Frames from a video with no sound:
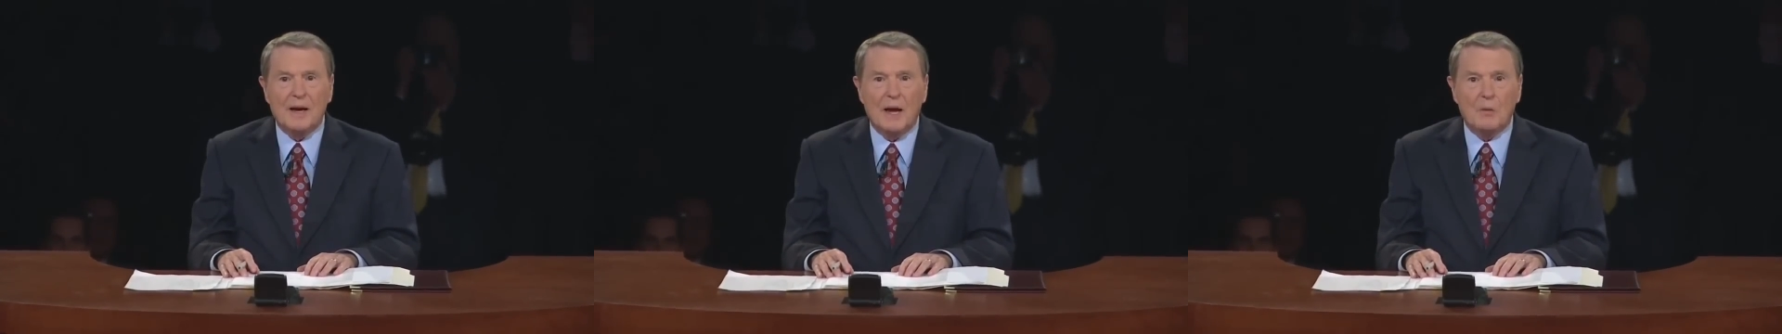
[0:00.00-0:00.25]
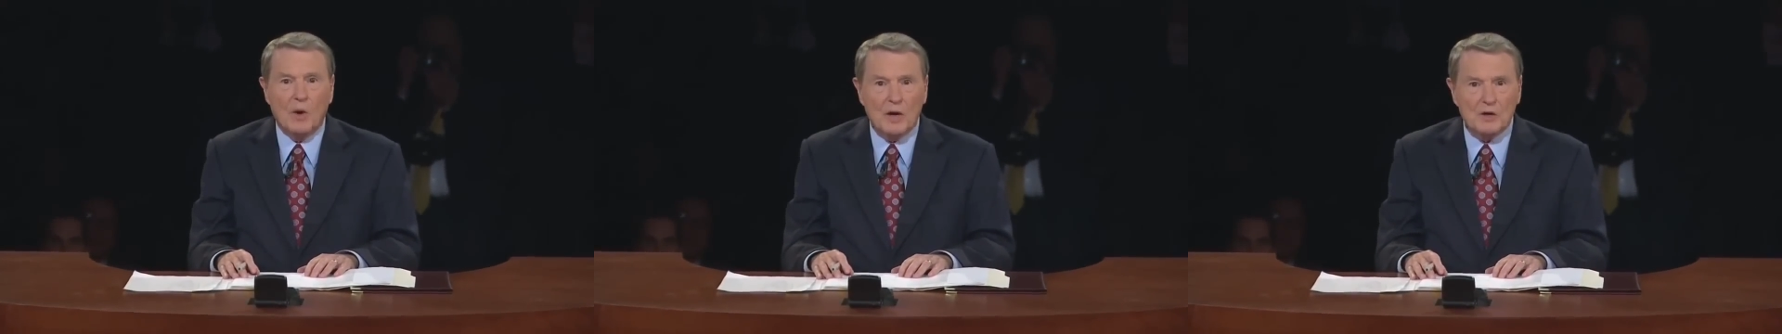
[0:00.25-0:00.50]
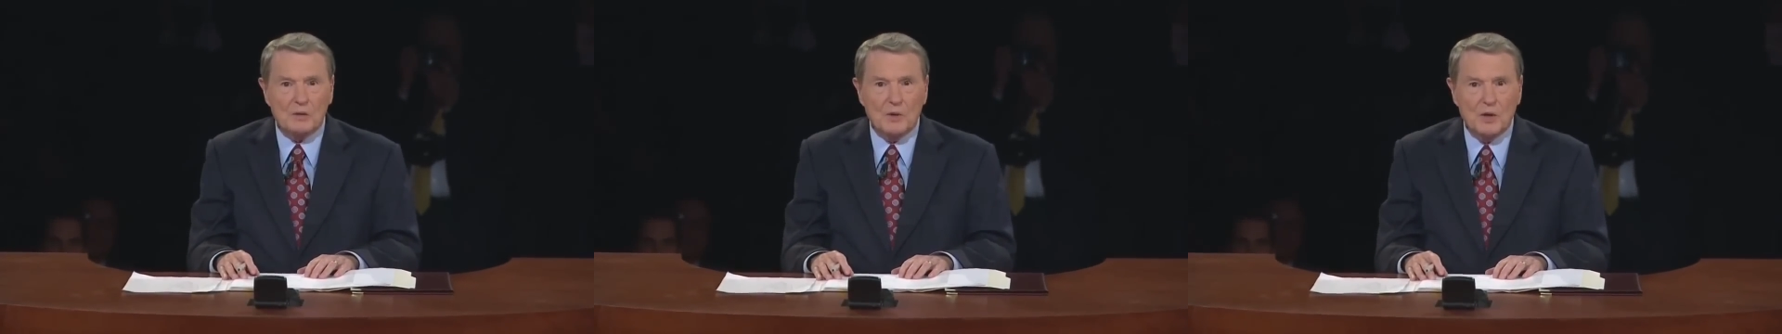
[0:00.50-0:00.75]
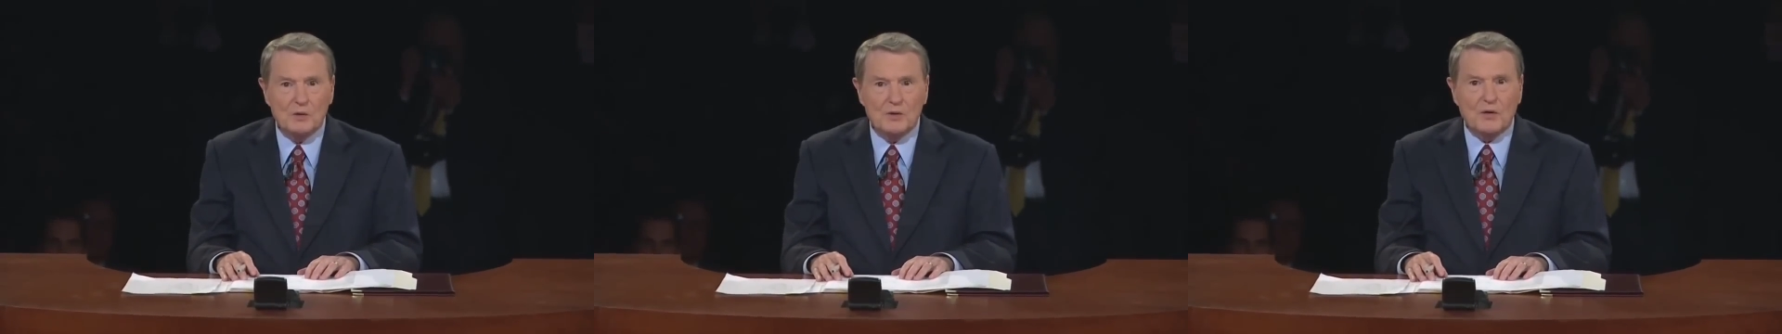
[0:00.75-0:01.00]
I wanted
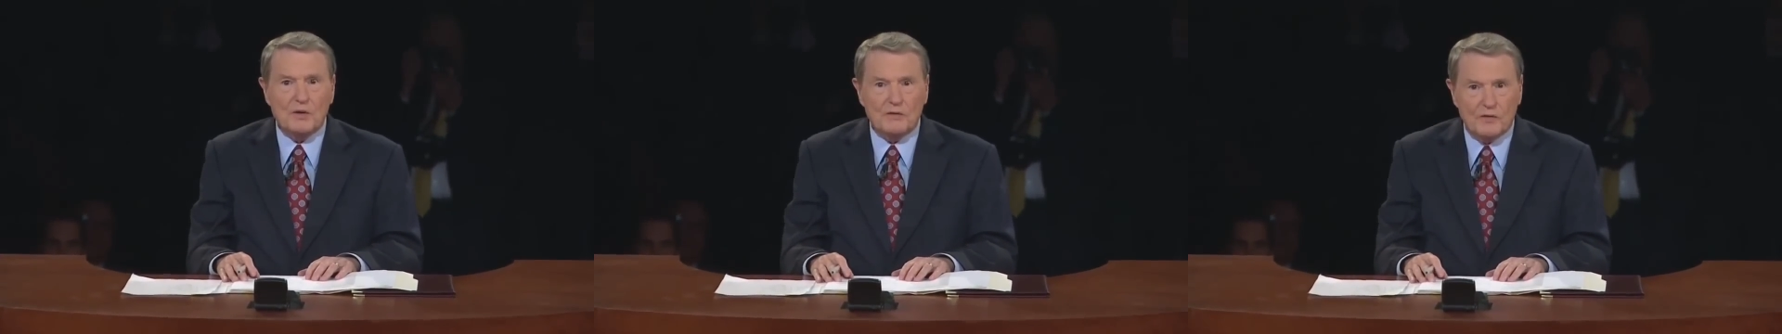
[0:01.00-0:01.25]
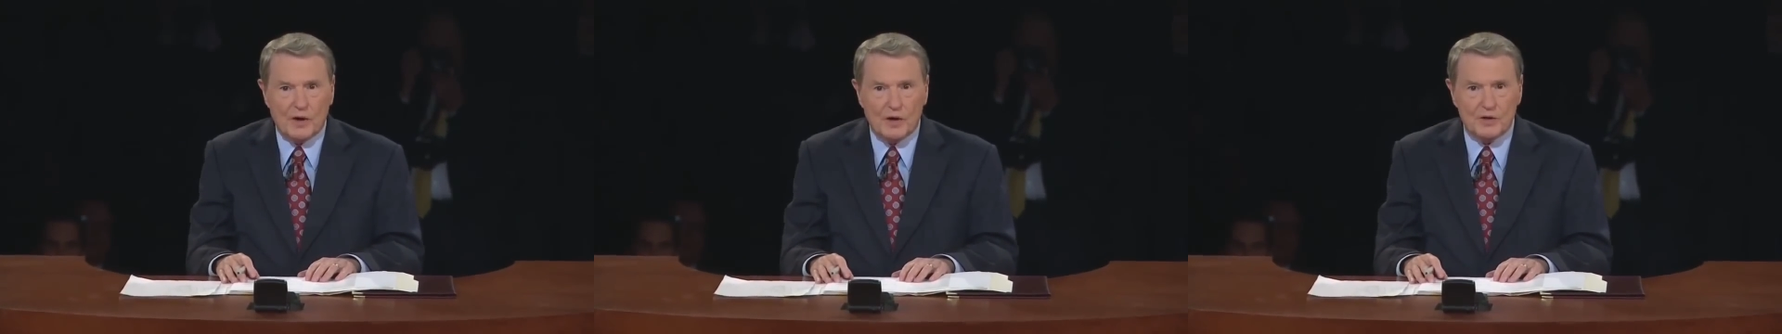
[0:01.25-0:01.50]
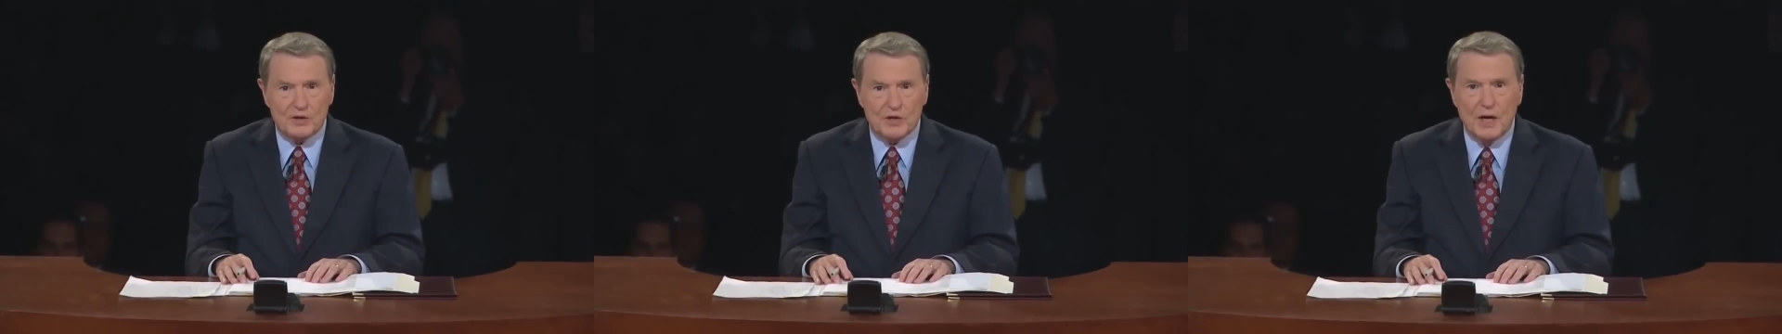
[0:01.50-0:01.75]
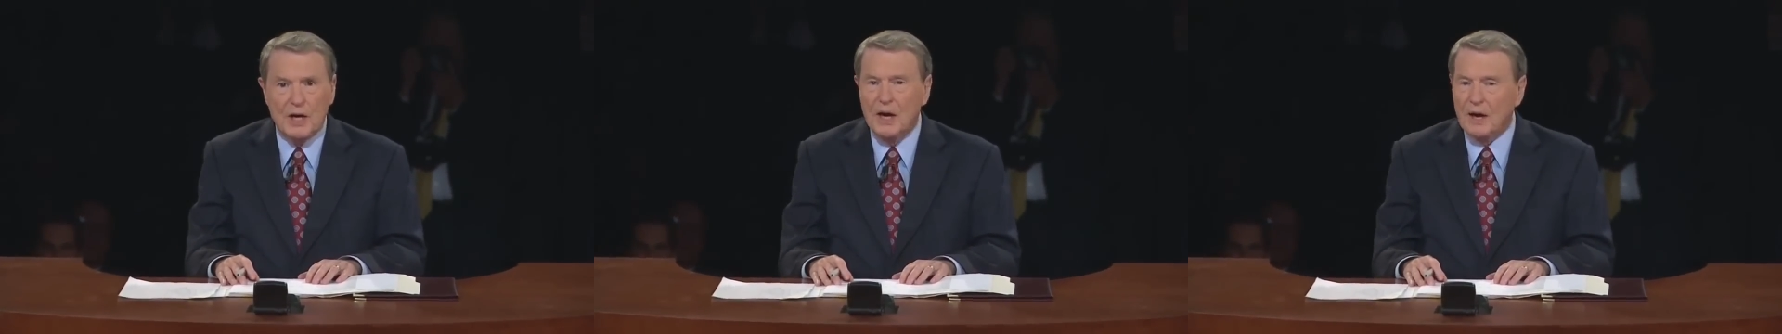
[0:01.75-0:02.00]
the music
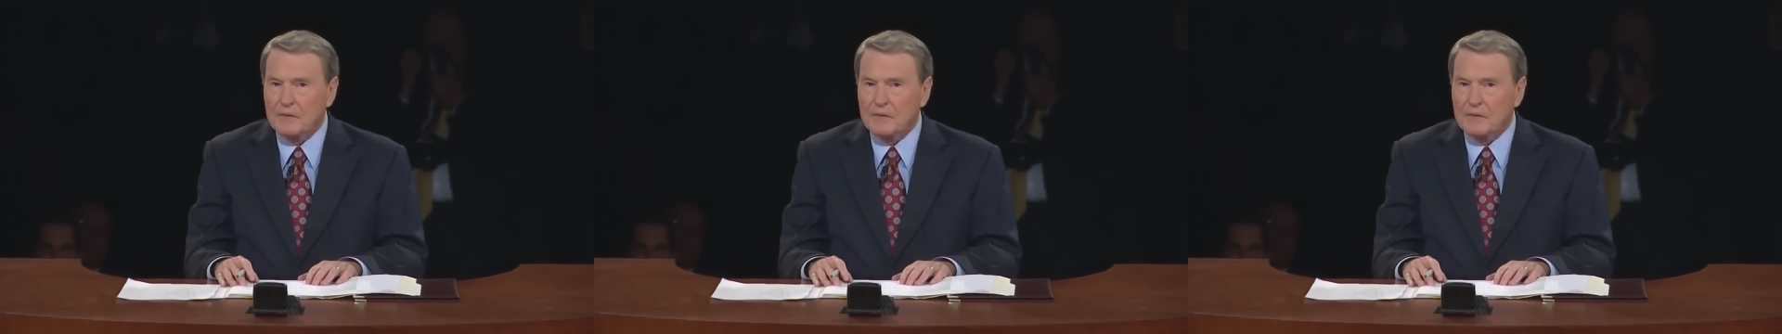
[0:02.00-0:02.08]
first.